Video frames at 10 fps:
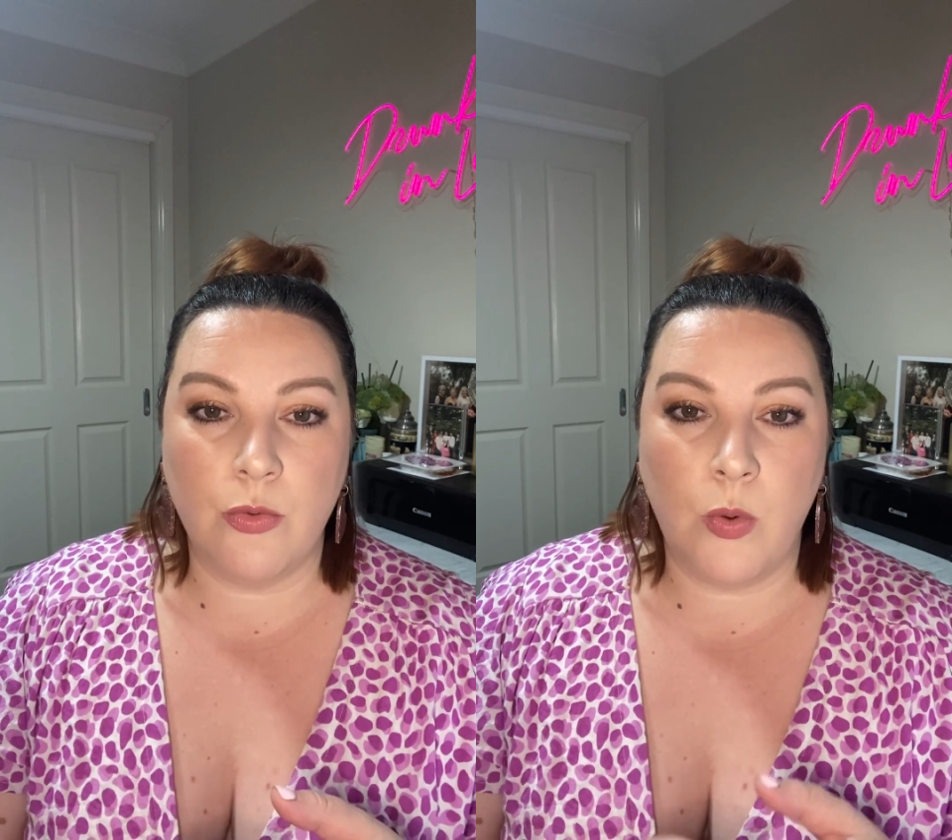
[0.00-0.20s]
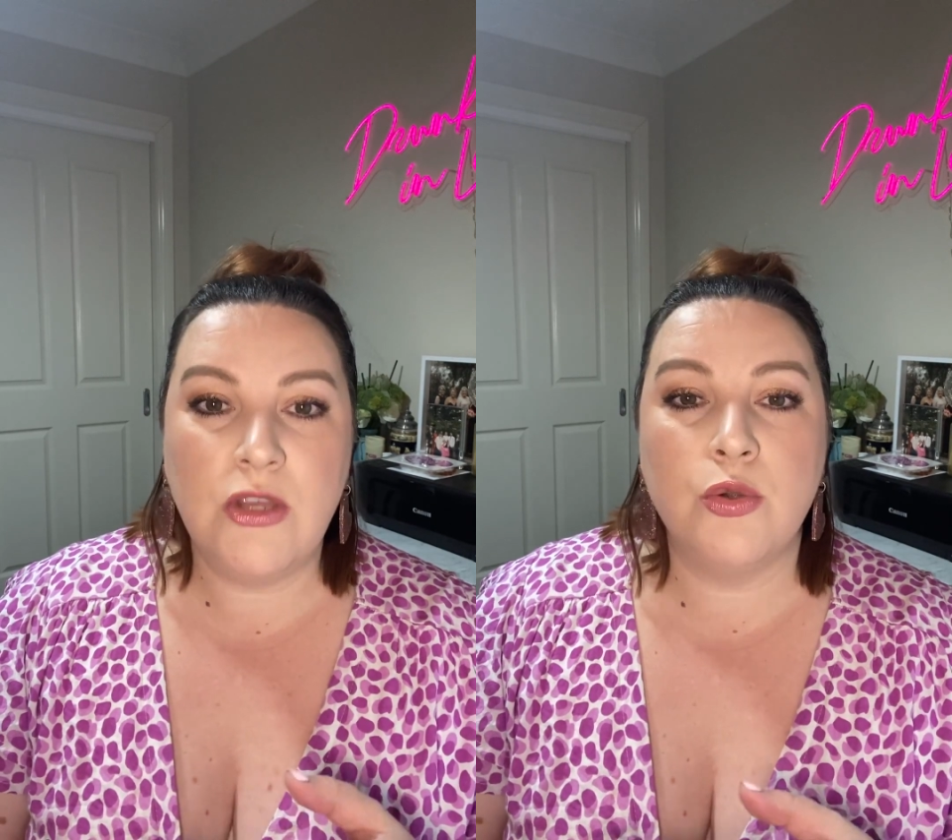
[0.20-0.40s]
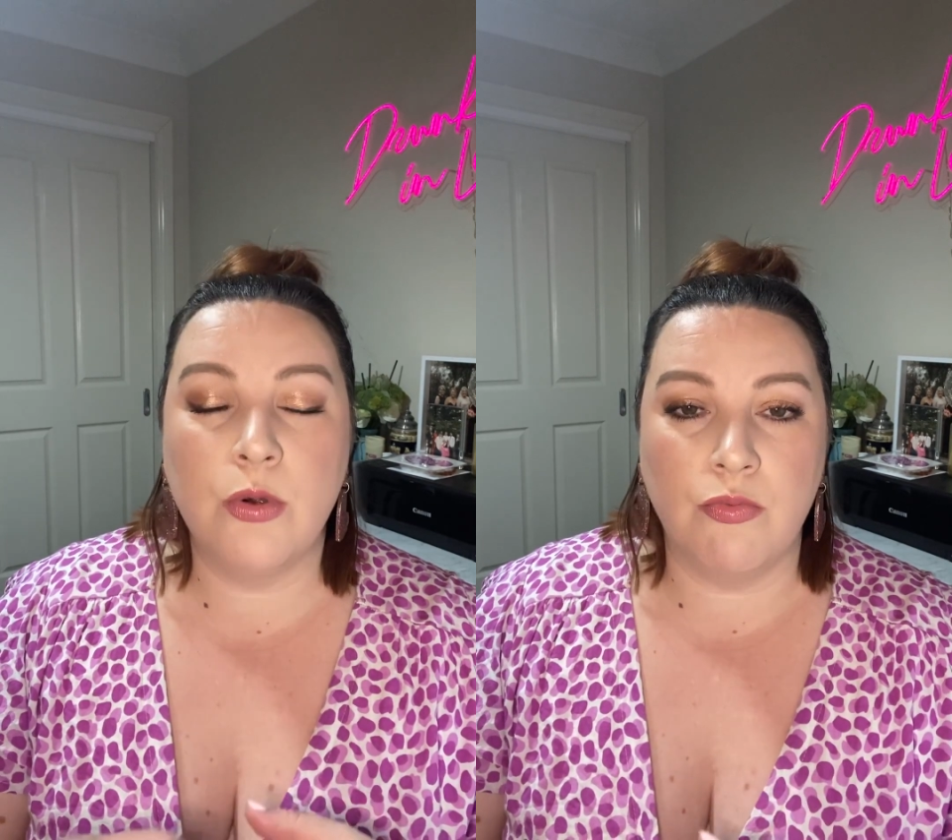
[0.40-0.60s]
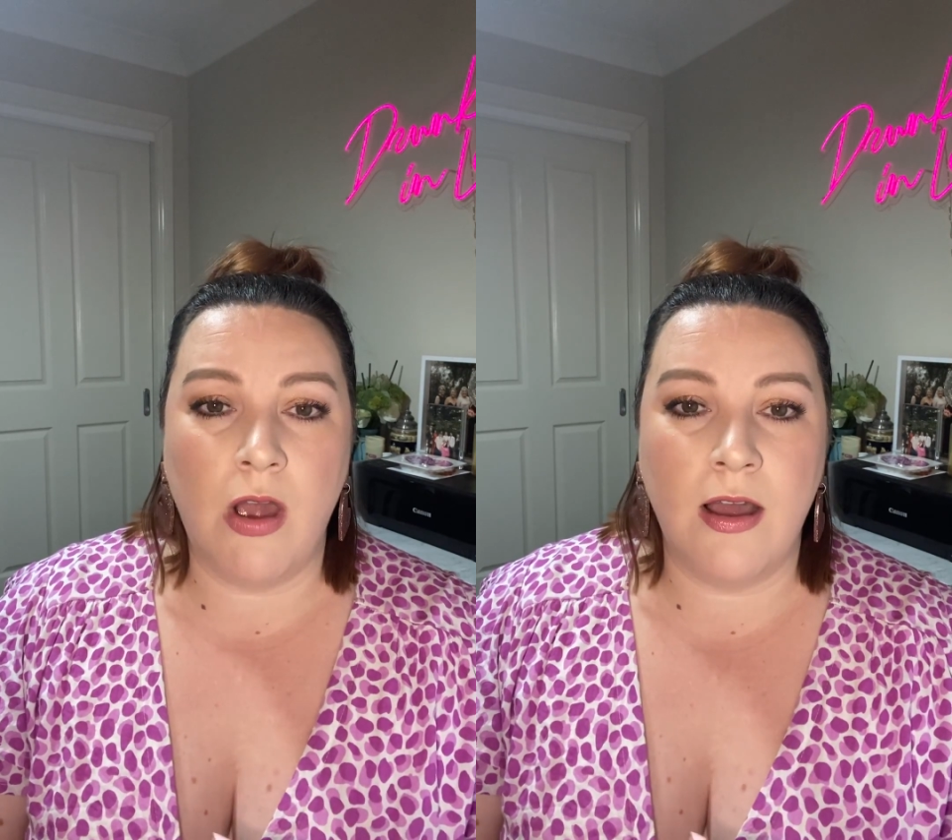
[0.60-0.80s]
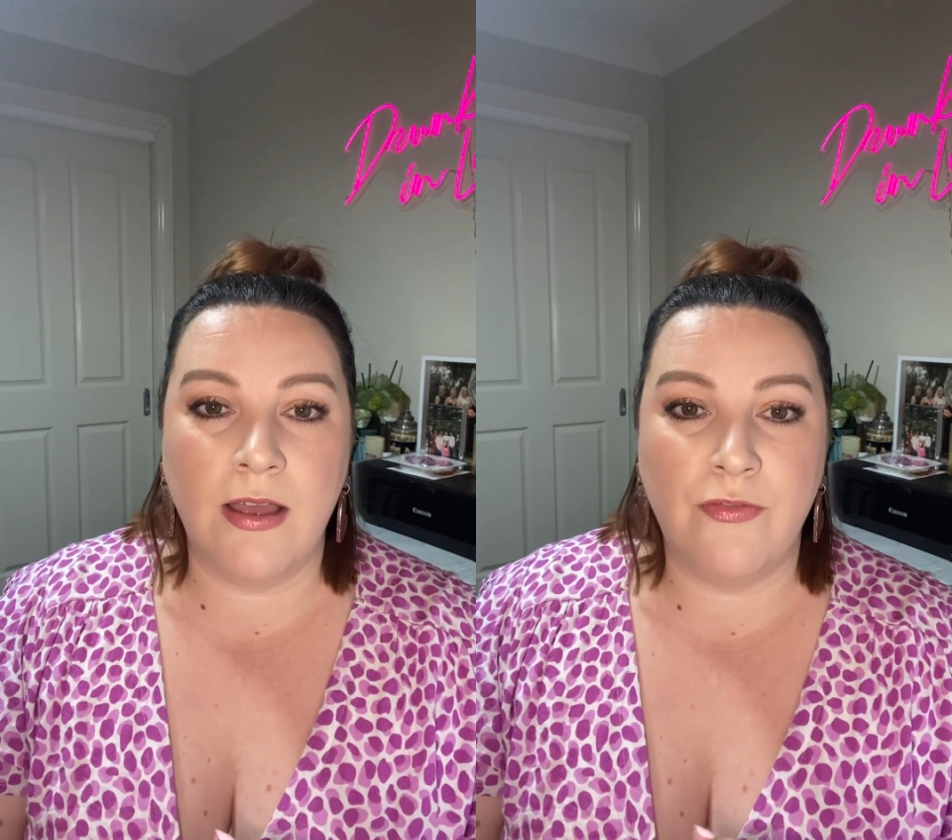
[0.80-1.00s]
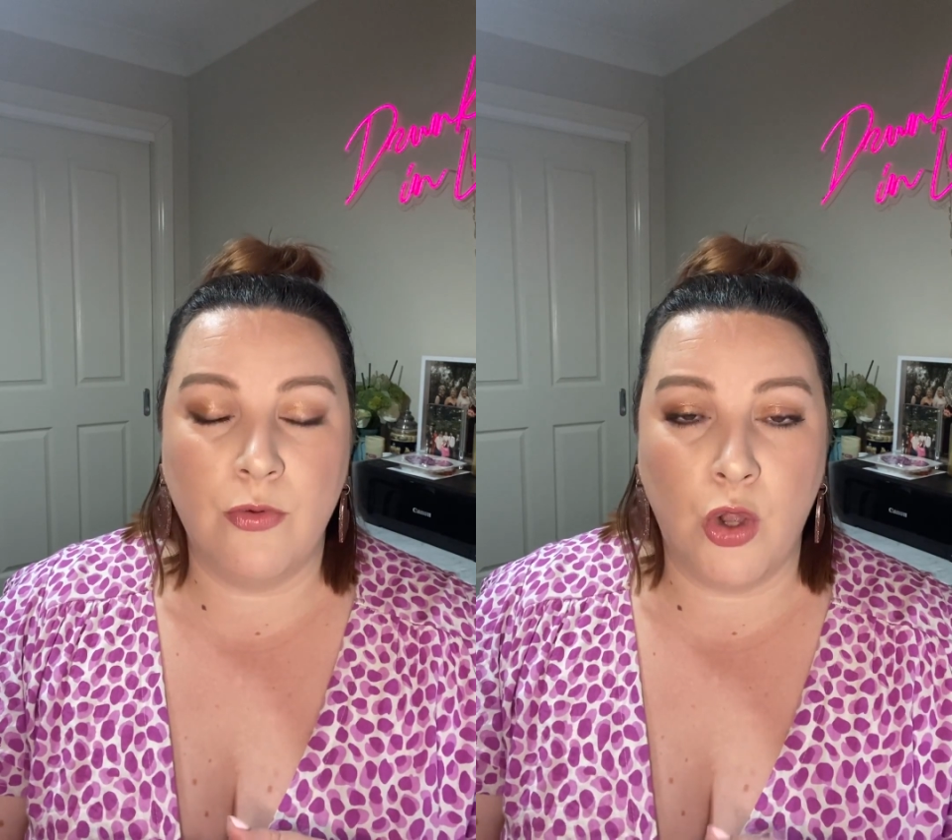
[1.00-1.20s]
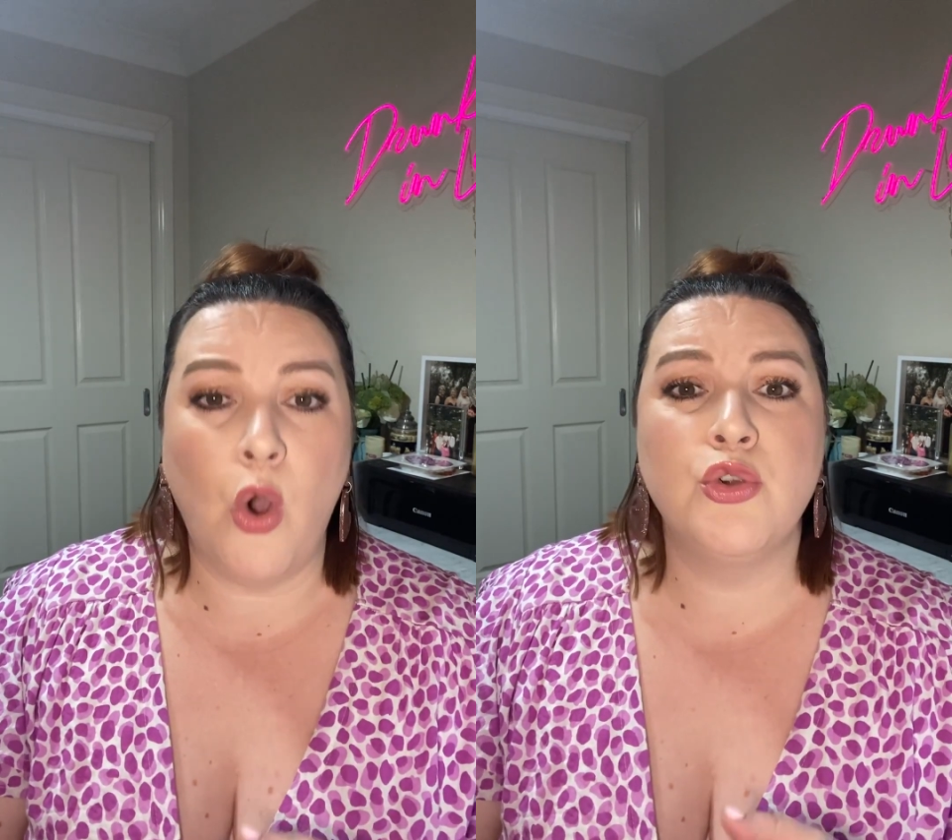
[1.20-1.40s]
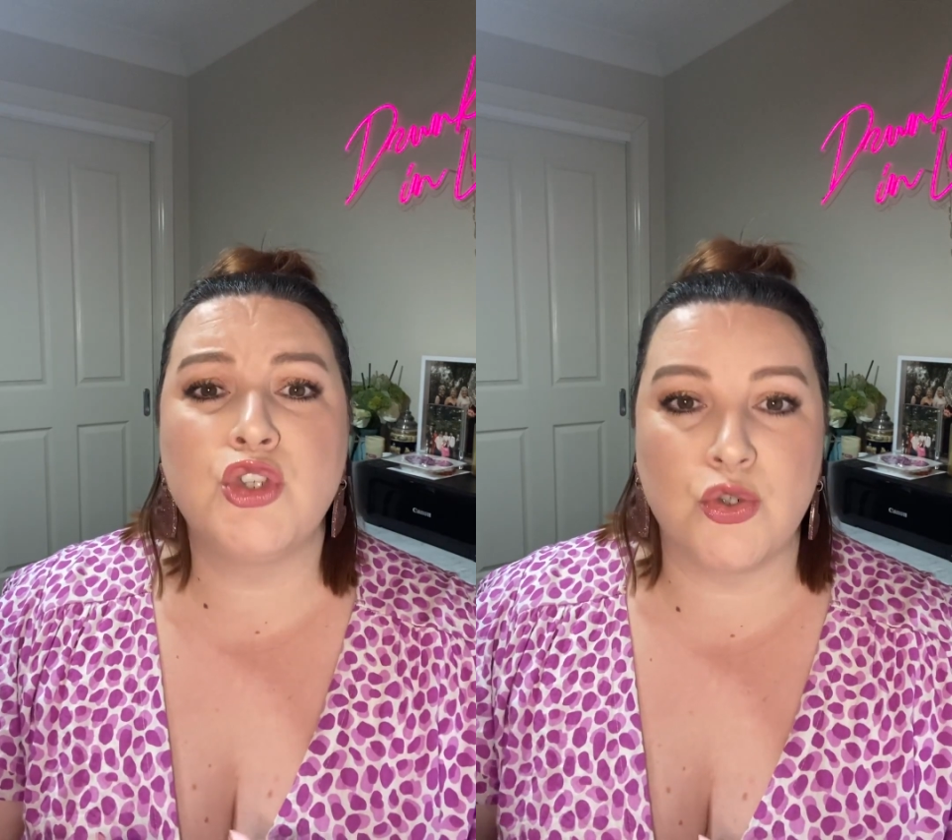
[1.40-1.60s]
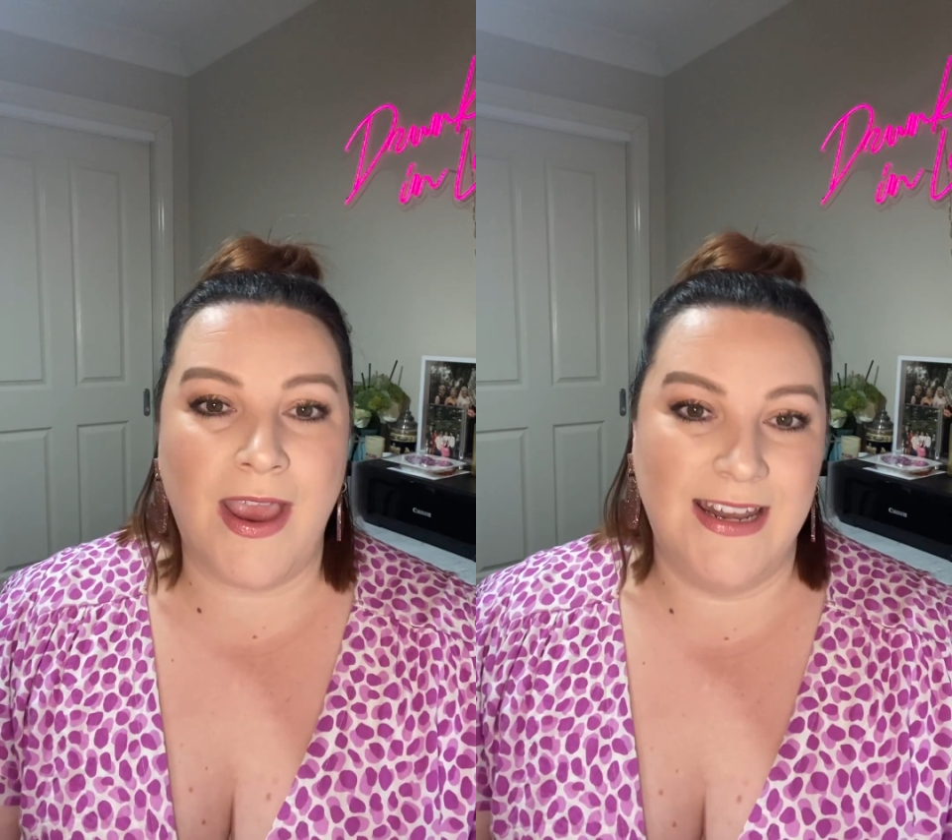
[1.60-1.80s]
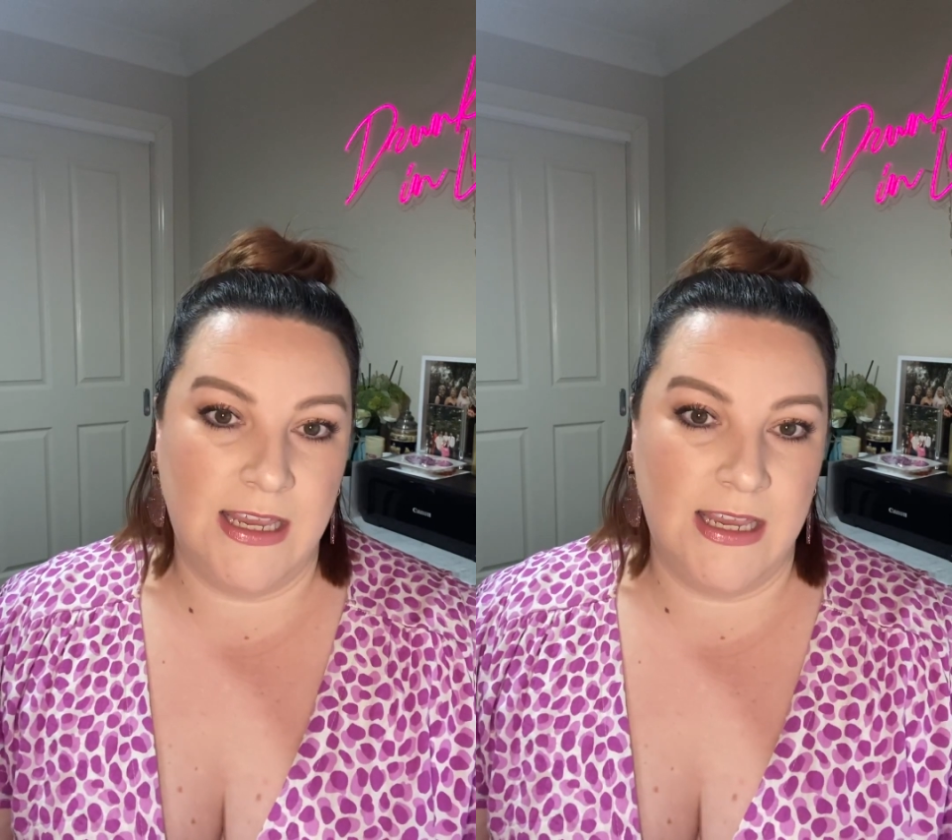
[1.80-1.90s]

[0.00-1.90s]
when you arrive, go straight